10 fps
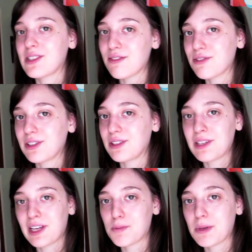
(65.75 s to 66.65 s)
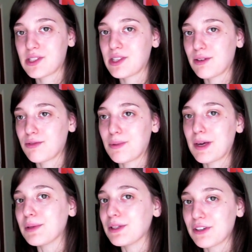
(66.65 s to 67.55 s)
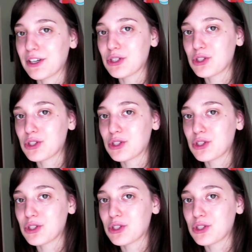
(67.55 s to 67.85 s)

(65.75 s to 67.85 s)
it's definitely the next best thing for people living in